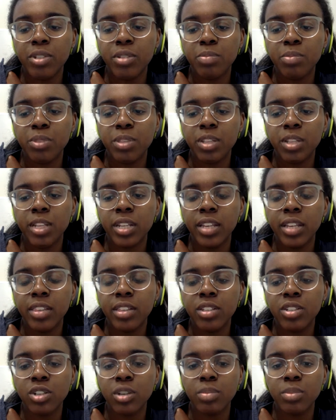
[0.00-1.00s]
just gonna put the link in
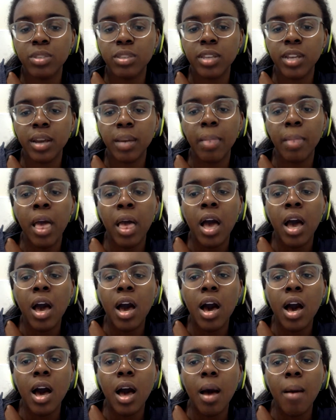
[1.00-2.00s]
the description there.
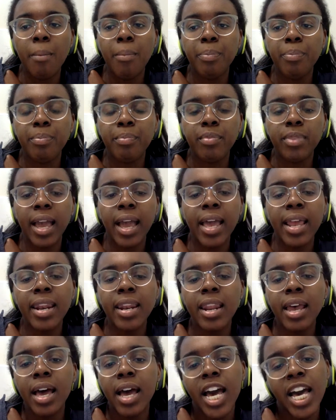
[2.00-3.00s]

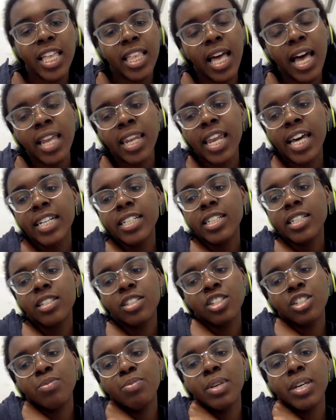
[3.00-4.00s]
And I liked
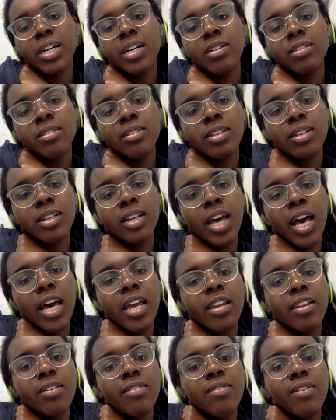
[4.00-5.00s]
it just because it
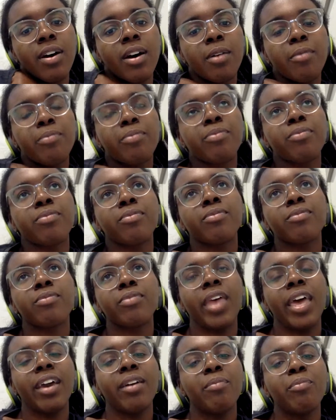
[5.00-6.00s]
kind of
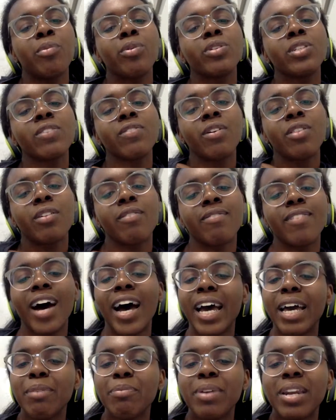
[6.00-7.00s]
like mostly for the
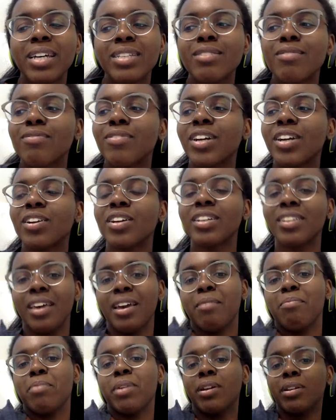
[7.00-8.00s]
vibe. It has a very
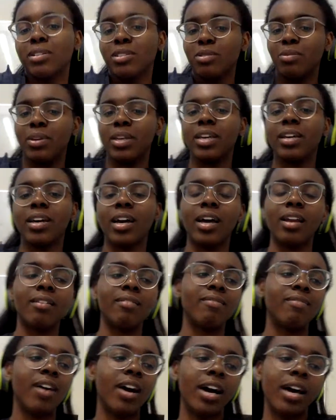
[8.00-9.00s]
like bittersweet
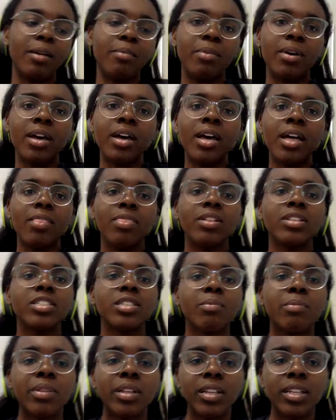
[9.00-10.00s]
kind of vibe. And
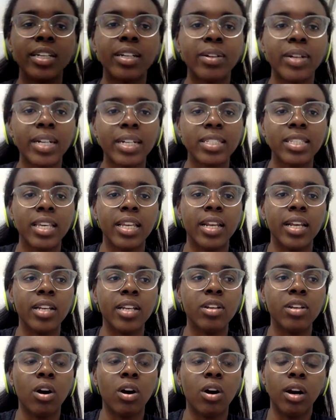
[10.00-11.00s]
some of the lyrics in
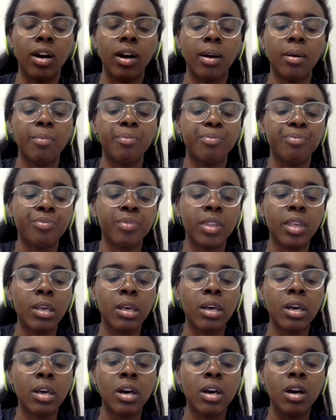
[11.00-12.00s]
it are
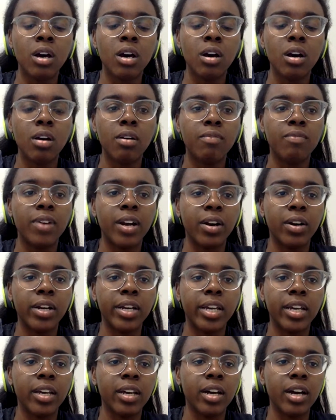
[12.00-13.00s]

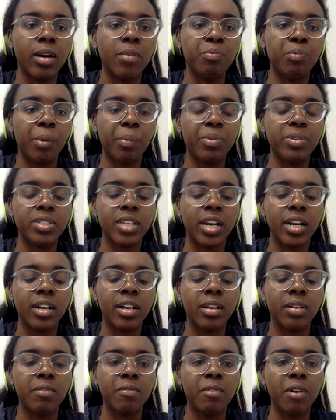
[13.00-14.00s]
very
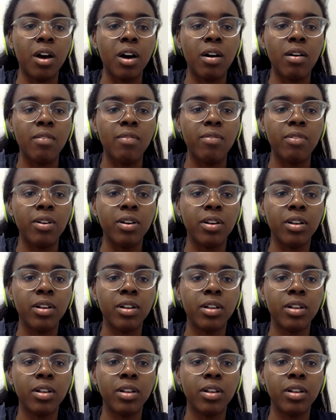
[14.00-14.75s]
representative of